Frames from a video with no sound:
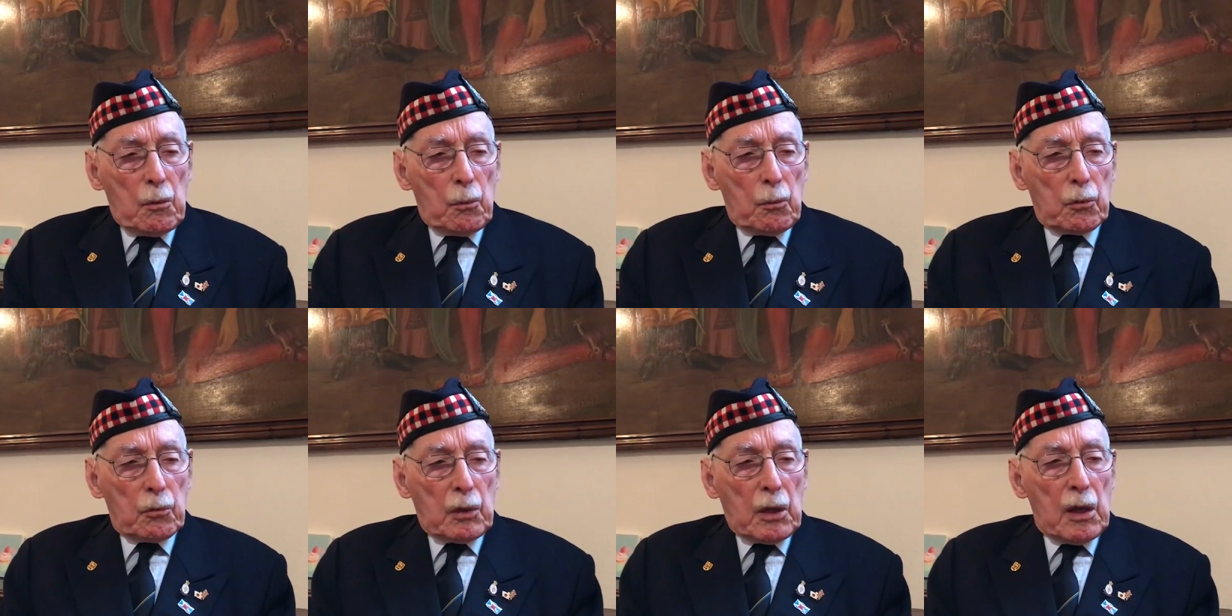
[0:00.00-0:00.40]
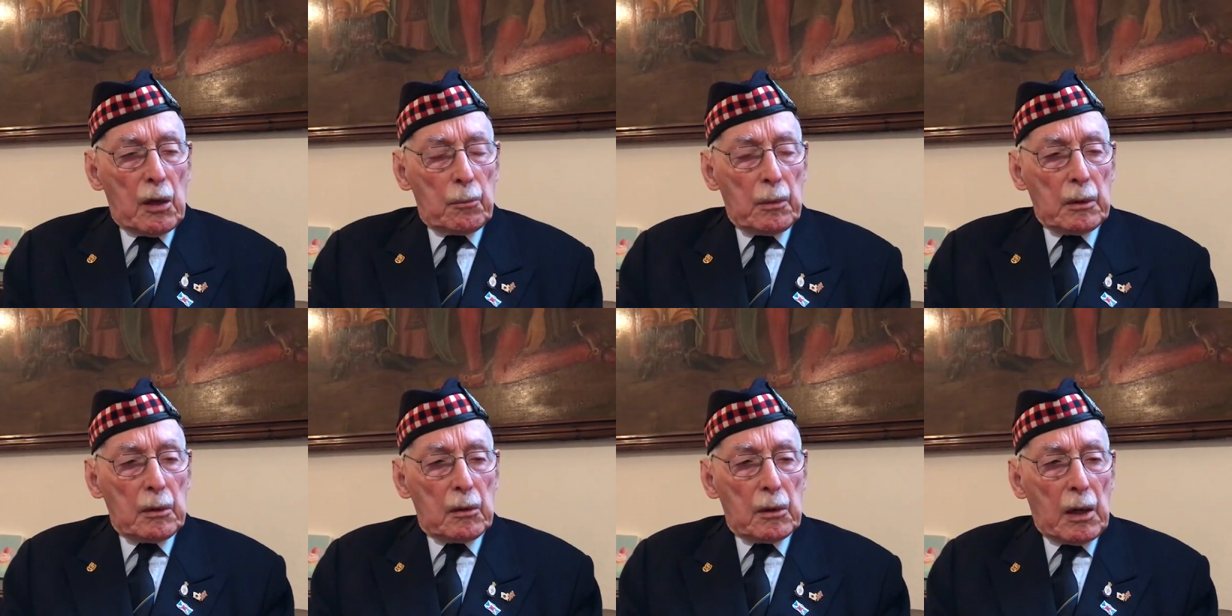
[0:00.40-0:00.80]
was
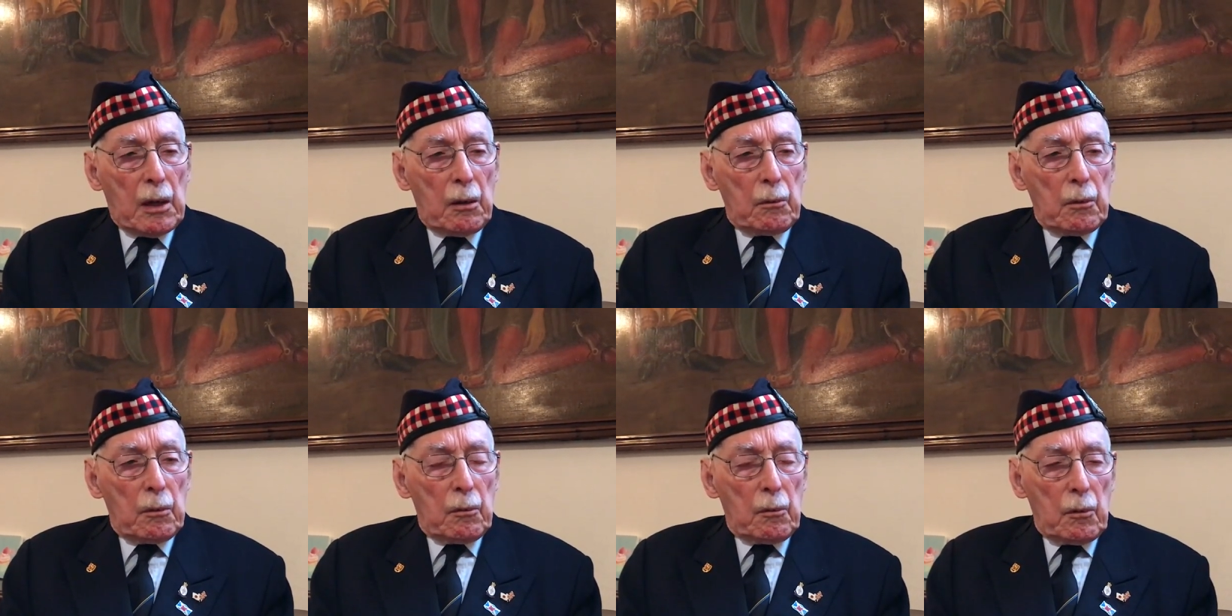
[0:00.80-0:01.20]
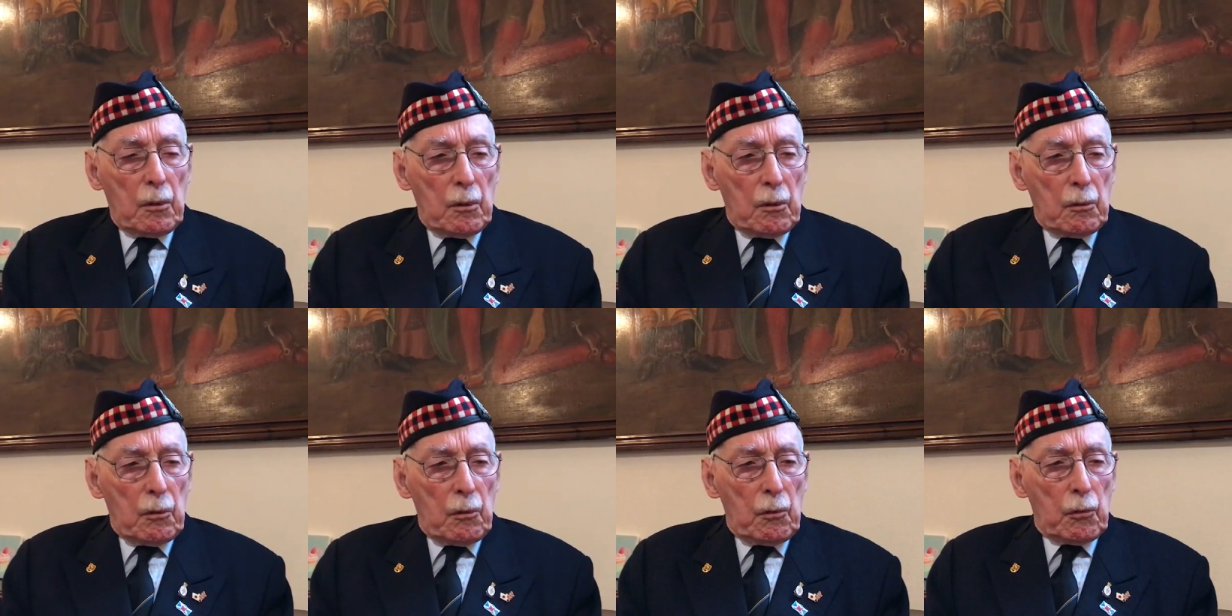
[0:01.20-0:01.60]
coming
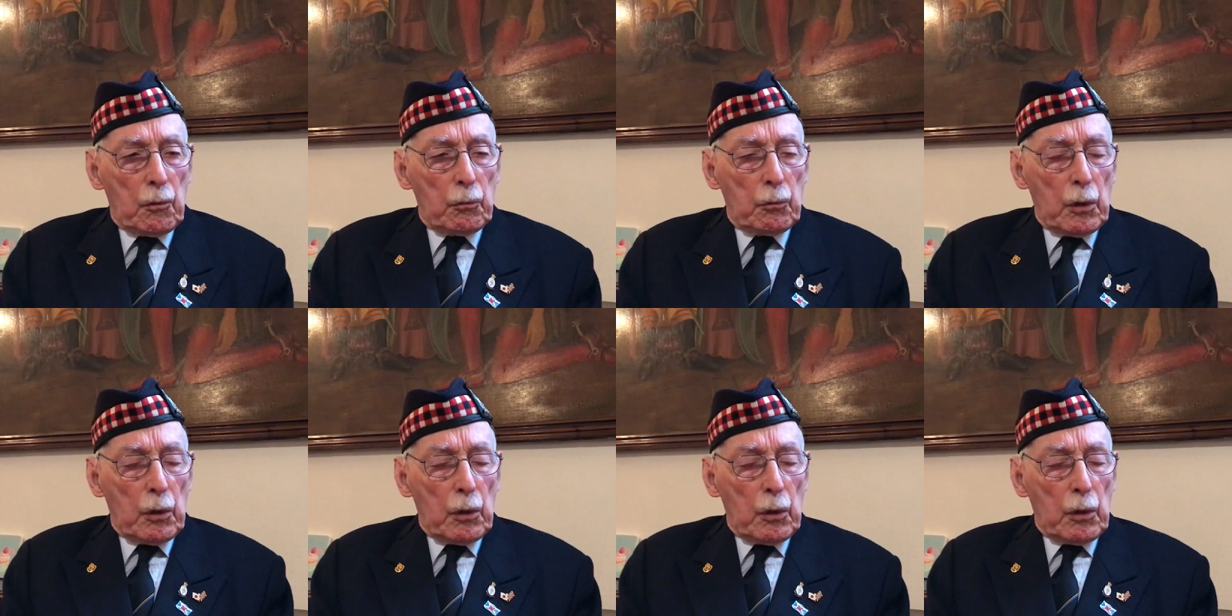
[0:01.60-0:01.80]
down the